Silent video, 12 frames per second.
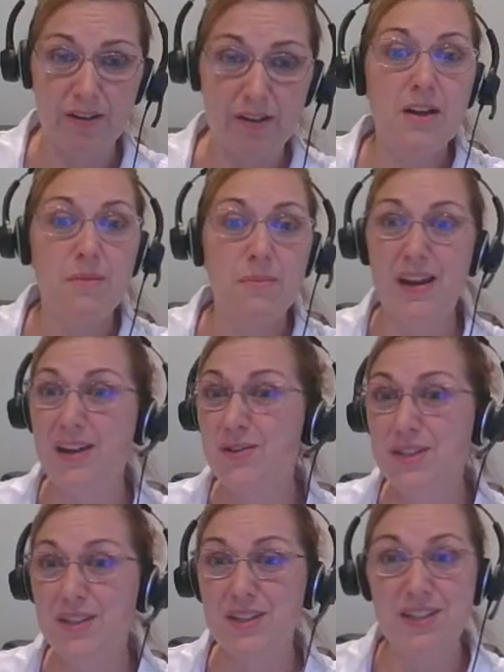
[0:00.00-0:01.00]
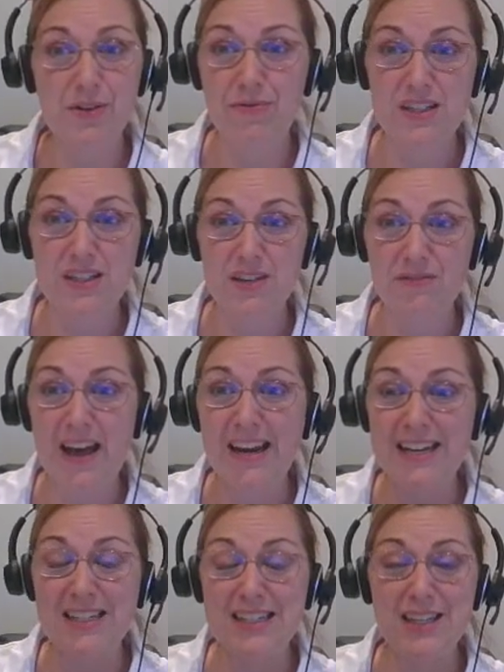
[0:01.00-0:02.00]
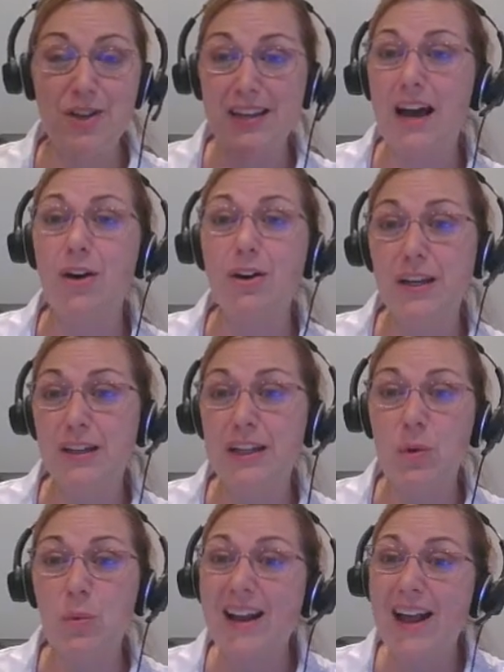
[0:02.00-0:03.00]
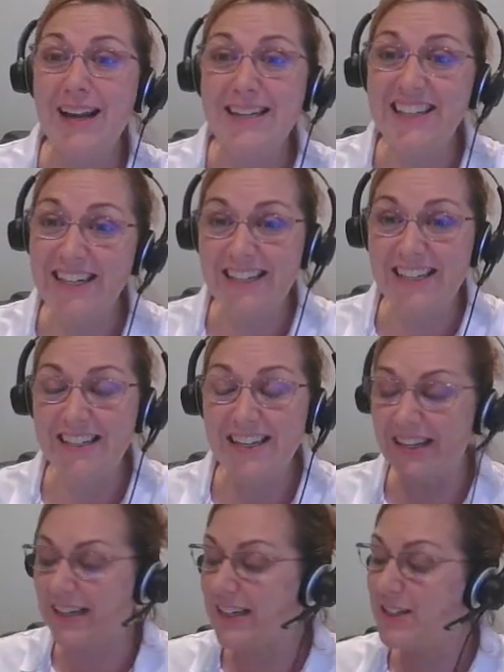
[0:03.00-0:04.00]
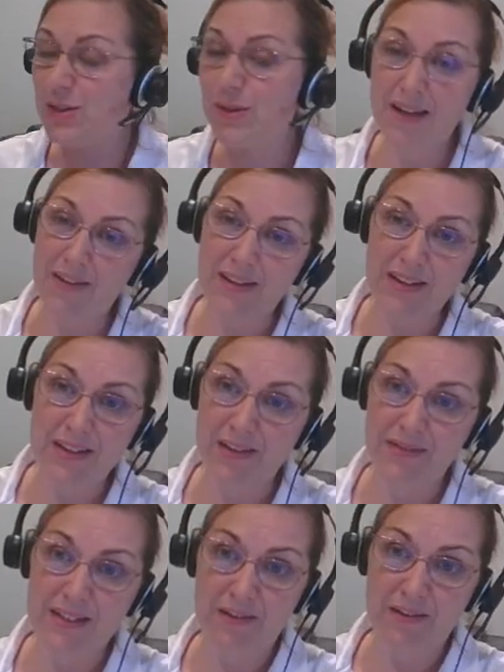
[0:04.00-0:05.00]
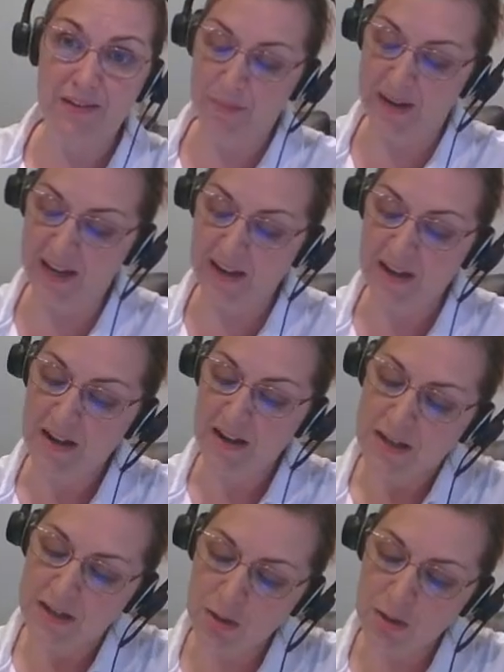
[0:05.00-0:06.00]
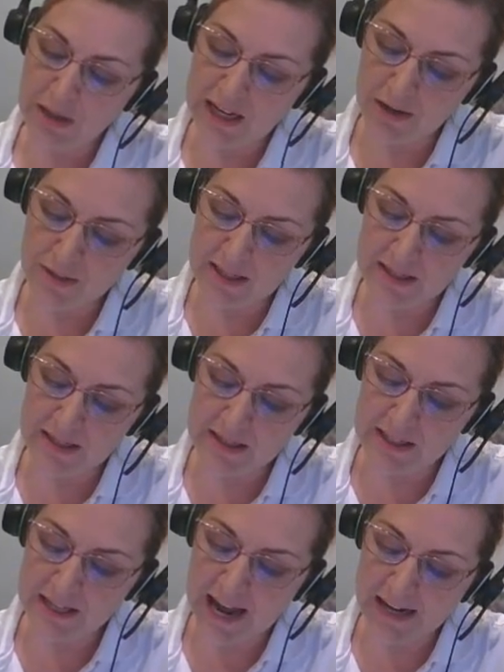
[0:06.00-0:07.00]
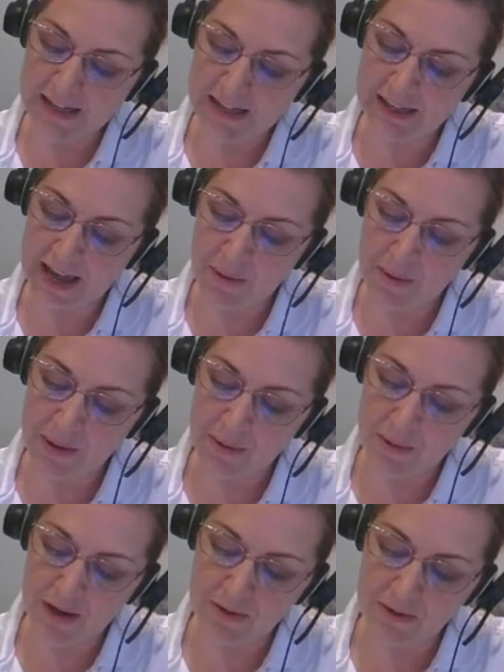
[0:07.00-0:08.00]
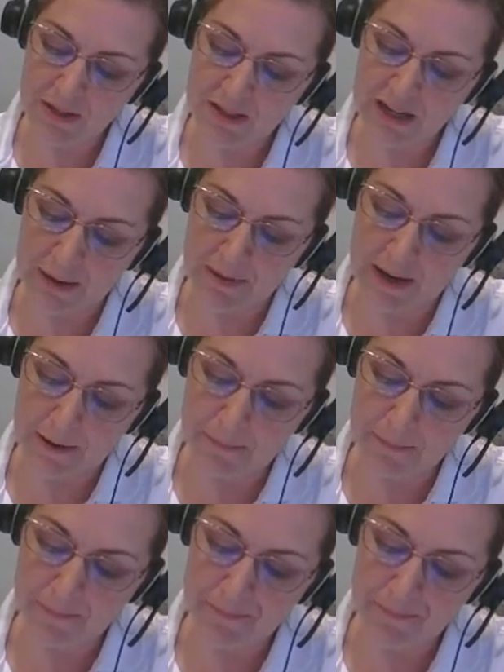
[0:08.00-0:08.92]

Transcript: But here's the deal, friends. If I can tell the calculator what I need, it can do the heavy lifting for me. So here's exactly how I want you to type it in.